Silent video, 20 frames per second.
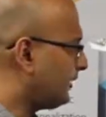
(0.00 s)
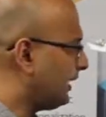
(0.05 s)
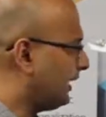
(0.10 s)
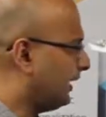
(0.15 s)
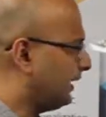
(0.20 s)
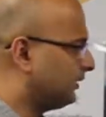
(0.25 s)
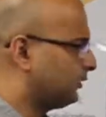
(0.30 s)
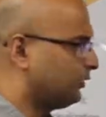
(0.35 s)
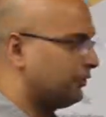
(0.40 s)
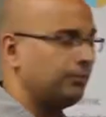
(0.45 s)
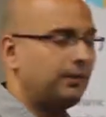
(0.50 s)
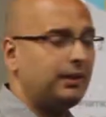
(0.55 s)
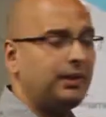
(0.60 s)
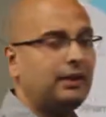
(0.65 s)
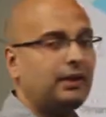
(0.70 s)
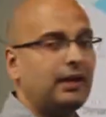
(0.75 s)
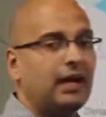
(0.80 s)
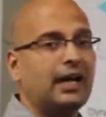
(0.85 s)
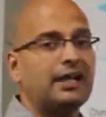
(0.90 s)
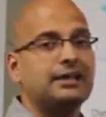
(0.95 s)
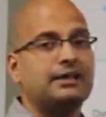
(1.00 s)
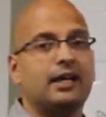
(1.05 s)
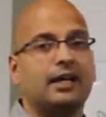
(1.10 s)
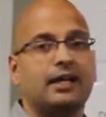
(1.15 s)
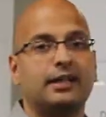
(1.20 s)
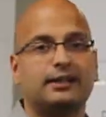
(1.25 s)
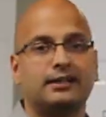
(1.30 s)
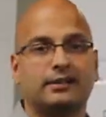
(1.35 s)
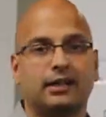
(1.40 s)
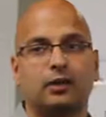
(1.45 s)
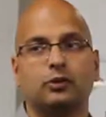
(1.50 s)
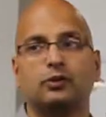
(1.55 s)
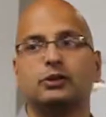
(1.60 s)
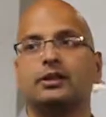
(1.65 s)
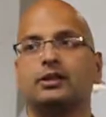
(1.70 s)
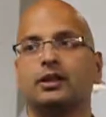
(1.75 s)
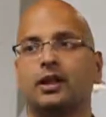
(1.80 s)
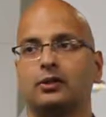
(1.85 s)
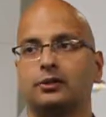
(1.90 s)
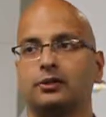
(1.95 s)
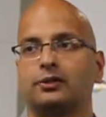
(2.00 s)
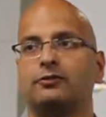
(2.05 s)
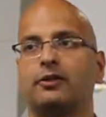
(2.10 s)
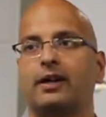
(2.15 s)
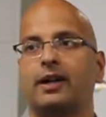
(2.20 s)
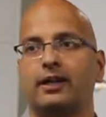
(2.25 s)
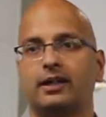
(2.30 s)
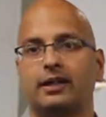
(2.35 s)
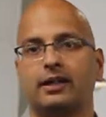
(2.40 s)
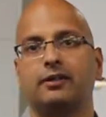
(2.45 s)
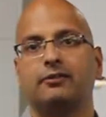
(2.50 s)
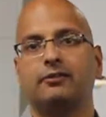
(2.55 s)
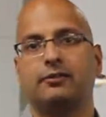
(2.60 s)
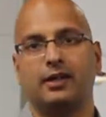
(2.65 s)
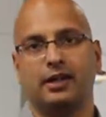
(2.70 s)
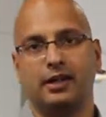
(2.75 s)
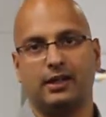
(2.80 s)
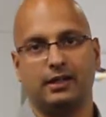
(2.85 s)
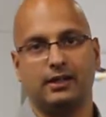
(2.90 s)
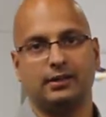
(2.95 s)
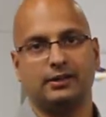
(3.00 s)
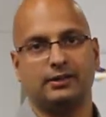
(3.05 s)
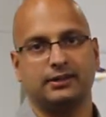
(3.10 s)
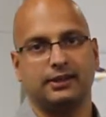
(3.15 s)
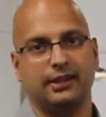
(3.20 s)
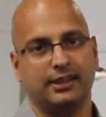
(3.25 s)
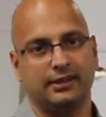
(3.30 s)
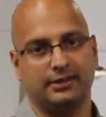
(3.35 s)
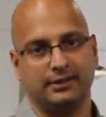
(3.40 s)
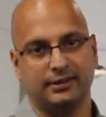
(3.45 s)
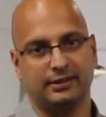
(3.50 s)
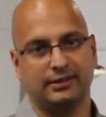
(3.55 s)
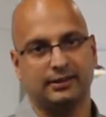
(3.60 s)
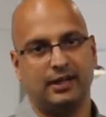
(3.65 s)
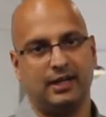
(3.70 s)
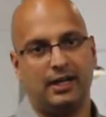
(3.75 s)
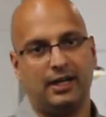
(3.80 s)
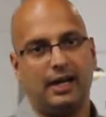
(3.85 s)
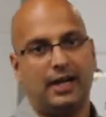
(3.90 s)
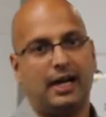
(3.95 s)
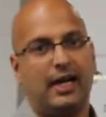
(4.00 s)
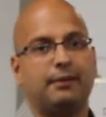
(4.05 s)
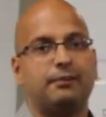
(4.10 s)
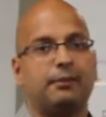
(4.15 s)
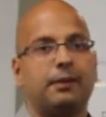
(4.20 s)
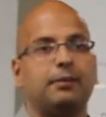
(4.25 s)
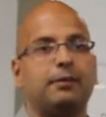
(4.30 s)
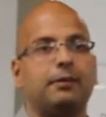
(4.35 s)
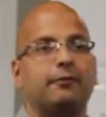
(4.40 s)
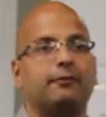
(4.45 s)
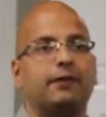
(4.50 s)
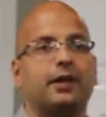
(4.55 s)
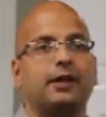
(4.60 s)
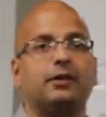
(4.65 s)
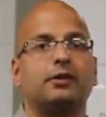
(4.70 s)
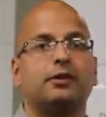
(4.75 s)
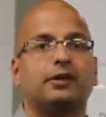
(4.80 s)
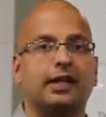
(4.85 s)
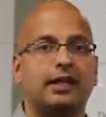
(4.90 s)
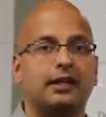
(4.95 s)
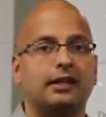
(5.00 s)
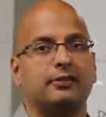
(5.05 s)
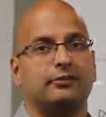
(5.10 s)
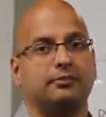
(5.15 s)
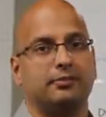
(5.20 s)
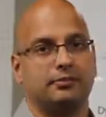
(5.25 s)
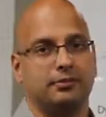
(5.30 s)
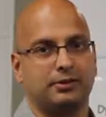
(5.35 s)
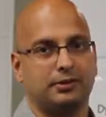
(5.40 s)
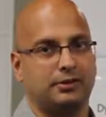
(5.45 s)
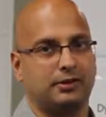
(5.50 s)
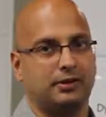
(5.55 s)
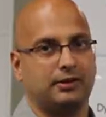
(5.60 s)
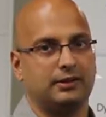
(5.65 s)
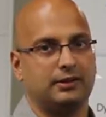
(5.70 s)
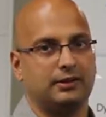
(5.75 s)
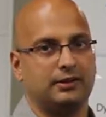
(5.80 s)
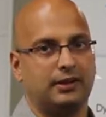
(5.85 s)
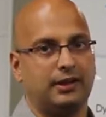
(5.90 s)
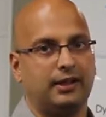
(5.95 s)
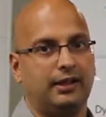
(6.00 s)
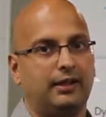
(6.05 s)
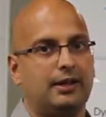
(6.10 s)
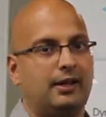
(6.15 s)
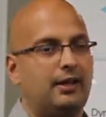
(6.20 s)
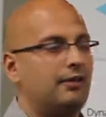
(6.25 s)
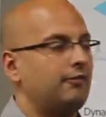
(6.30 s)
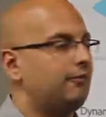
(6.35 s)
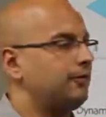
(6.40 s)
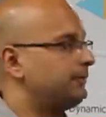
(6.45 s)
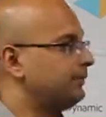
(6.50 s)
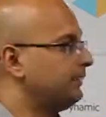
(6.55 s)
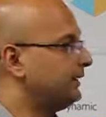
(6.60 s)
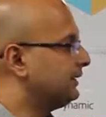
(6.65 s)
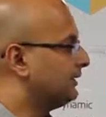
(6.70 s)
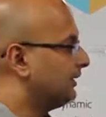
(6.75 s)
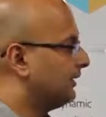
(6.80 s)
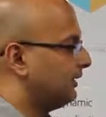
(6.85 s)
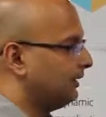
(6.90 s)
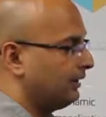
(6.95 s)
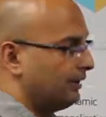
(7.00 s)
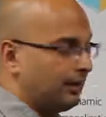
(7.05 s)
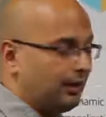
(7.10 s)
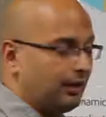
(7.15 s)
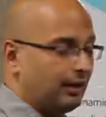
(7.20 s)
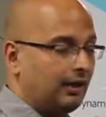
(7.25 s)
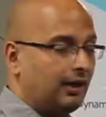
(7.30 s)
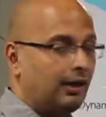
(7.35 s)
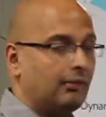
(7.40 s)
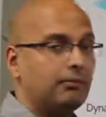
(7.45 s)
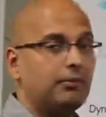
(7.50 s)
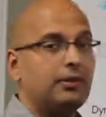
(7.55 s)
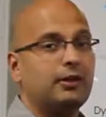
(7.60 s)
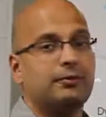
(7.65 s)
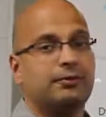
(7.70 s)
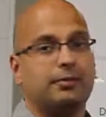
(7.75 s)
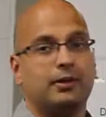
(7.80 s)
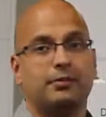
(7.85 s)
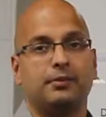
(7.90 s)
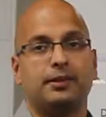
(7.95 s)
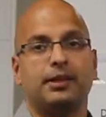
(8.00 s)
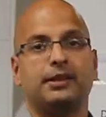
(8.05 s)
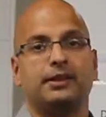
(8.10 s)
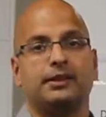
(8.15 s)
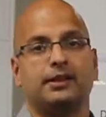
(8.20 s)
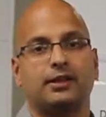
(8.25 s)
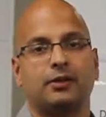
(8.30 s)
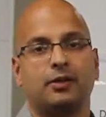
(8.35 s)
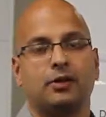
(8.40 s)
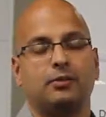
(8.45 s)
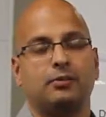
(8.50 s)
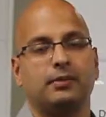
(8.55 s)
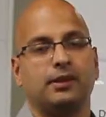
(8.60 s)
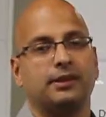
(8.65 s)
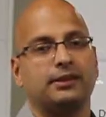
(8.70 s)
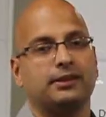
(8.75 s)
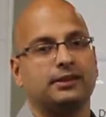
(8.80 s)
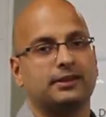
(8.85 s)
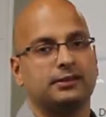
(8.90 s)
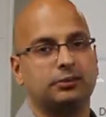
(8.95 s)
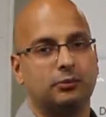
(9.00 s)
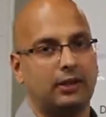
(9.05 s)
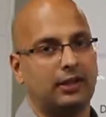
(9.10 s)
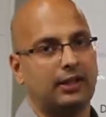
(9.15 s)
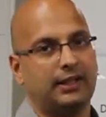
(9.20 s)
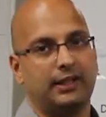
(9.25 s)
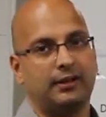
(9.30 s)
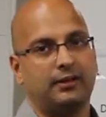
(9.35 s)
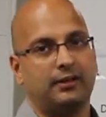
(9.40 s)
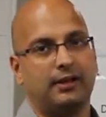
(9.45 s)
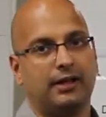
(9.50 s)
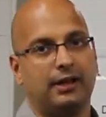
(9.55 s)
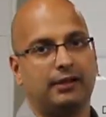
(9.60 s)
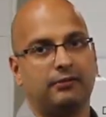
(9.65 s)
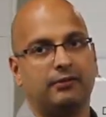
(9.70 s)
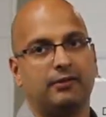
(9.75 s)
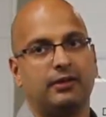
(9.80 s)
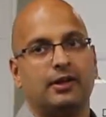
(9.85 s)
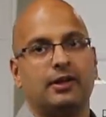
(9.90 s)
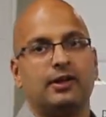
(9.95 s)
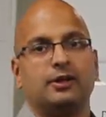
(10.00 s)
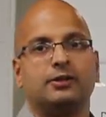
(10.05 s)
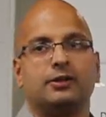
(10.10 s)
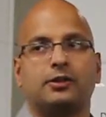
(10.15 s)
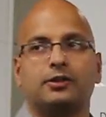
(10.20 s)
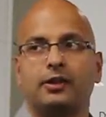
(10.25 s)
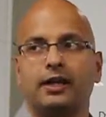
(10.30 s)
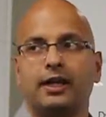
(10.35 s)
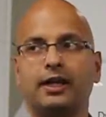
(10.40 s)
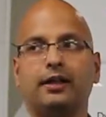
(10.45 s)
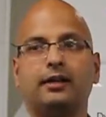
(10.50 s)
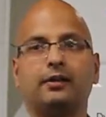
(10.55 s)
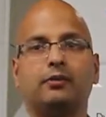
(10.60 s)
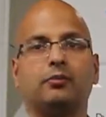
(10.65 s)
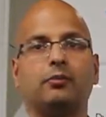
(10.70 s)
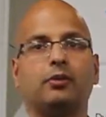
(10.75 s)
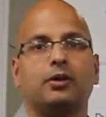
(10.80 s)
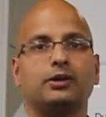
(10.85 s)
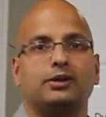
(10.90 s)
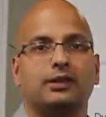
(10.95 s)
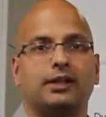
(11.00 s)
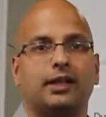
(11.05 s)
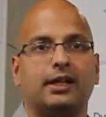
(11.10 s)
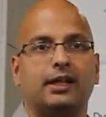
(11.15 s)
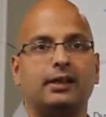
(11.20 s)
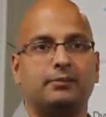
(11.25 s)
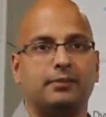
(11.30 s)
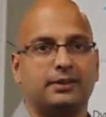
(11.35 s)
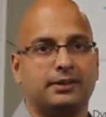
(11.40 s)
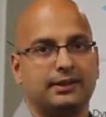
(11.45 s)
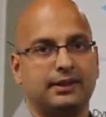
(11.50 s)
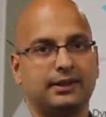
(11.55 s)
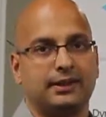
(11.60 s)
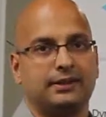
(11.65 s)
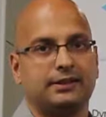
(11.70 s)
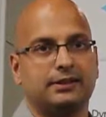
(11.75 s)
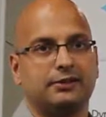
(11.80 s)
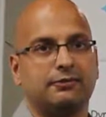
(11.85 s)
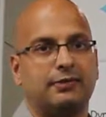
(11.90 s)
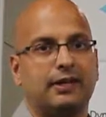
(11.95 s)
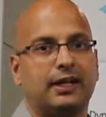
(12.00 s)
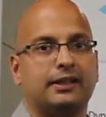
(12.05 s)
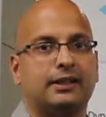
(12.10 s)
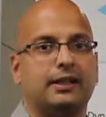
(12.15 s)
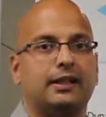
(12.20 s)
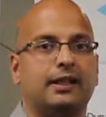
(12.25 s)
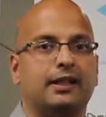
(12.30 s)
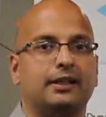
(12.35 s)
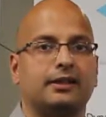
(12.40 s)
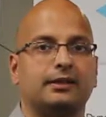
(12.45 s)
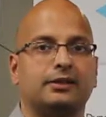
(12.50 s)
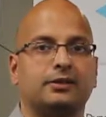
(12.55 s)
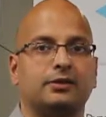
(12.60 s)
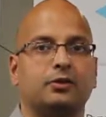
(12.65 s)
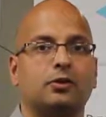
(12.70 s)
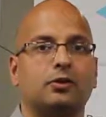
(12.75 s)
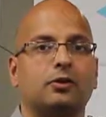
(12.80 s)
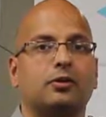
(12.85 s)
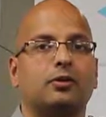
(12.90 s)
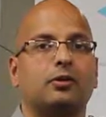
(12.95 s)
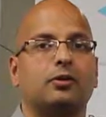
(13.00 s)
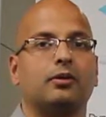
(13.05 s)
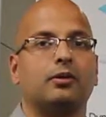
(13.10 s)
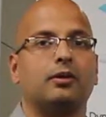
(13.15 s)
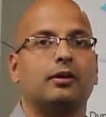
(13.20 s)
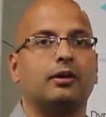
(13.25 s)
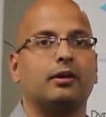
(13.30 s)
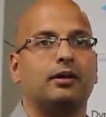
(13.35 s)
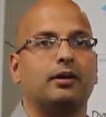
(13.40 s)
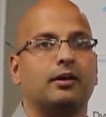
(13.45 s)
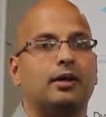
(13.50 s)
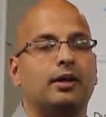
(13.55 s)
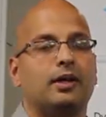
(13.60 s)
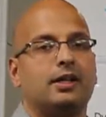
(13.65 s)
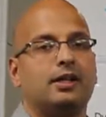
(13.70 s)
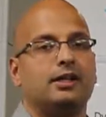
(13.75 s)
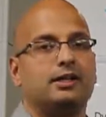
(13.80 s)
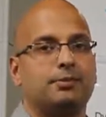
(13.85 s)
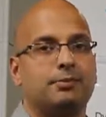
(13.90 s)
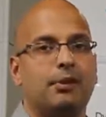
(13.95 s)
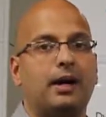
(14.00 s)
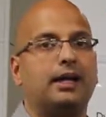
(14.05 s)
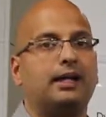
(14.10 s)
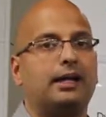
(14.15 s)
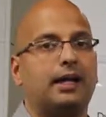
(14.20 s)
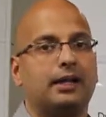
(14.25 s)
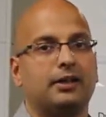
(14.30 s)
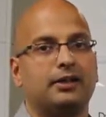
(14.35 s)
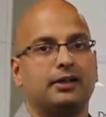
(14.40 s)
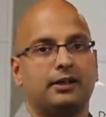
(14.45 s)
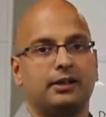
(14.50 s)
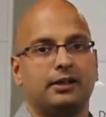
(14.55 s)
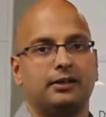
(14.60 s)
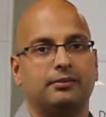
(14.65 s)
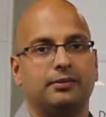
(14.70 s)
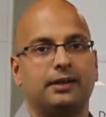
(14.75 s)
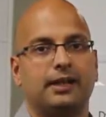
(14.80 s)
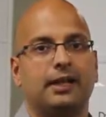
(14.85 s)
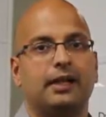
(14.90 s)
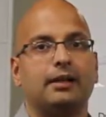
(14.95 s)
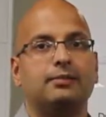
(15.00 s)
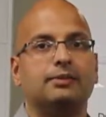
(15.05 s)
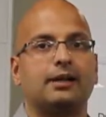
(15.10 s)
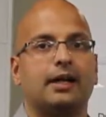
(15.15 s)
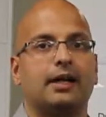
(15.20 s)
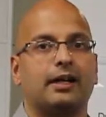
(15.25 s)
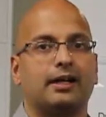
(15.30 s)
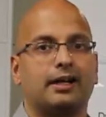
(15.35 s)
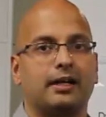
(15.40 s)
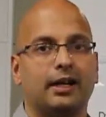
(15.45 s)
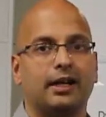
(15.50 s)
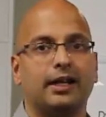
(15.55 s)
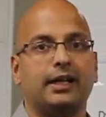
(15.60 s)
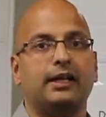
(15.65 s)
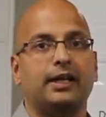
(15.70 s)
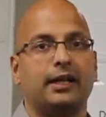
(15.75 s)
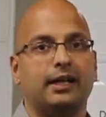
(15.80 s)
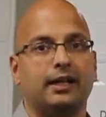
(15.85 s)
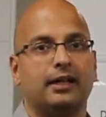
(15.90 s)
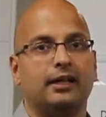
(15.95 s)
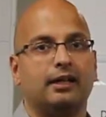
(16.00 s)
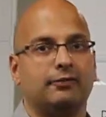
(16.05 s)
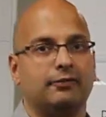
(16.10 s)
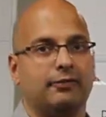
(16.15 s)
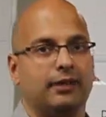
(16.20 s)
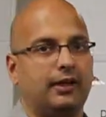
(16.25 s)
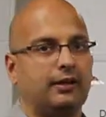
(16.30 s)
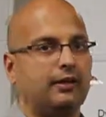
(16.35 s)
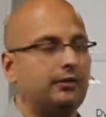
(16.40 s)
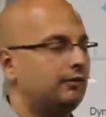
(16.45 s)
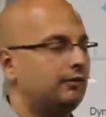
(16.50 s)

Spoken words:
it could be as high as 1,500 different articles that exist, and maybe 5 to 10 different personas, right? Which means a number of permutation and combinations is what I need to drive. So today, what's really missing is the fact that there is no smart algorithm that helps Target identify